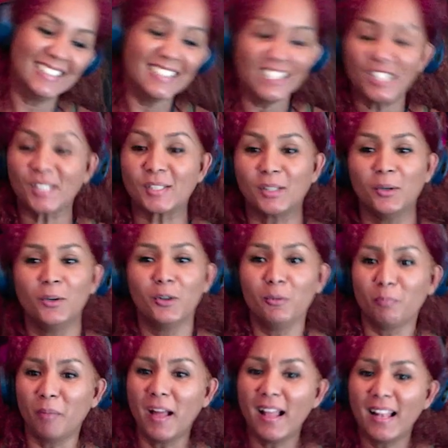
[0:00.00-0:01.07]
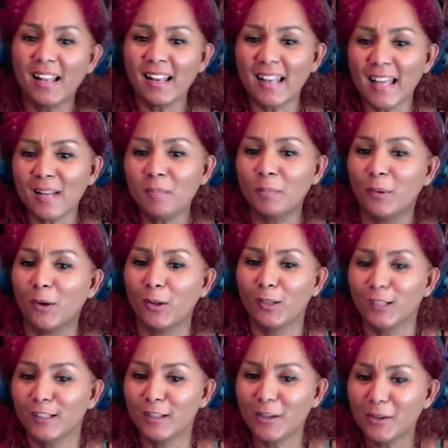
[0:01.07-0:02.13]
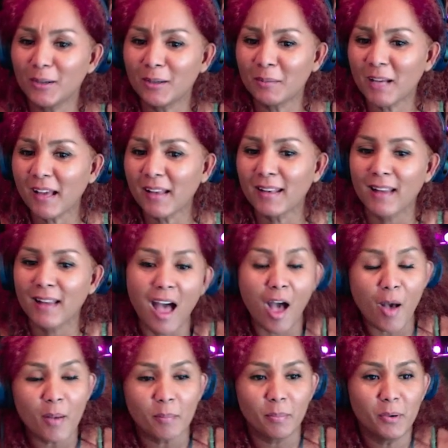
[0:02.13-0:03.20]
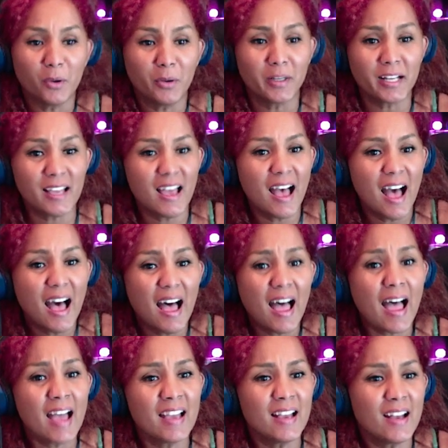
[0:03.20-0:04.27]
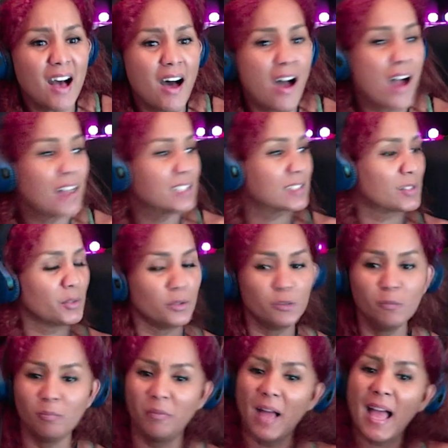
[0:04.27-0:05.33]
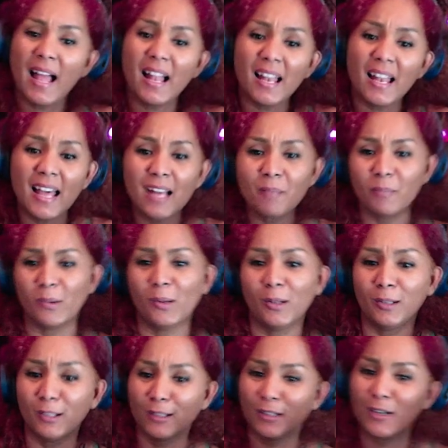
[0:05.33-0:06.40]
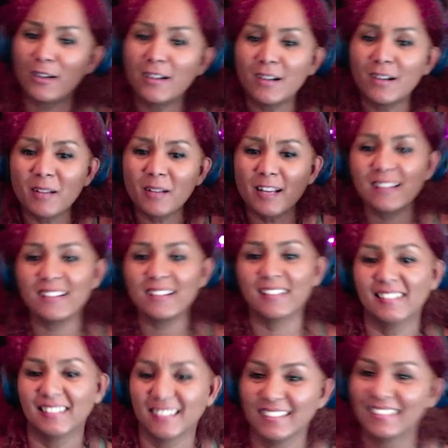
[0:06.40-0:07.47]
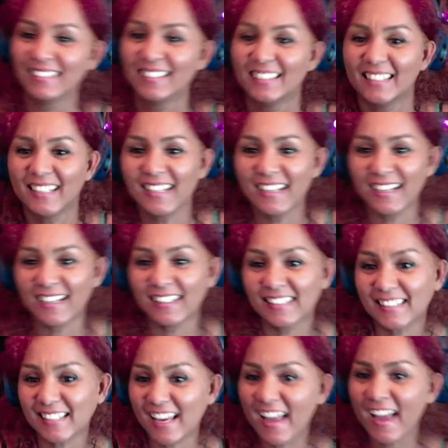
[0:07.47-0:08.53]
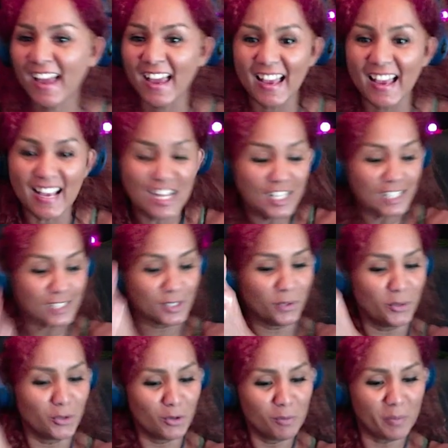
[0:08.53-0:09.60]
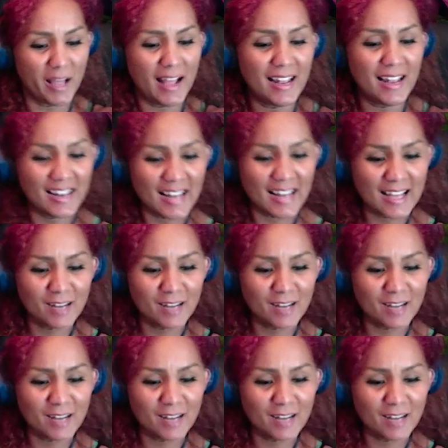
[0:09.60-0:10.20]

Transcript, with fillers: Sube el volumen. Put it higher. Sube el volumen. Hey DJ, sube el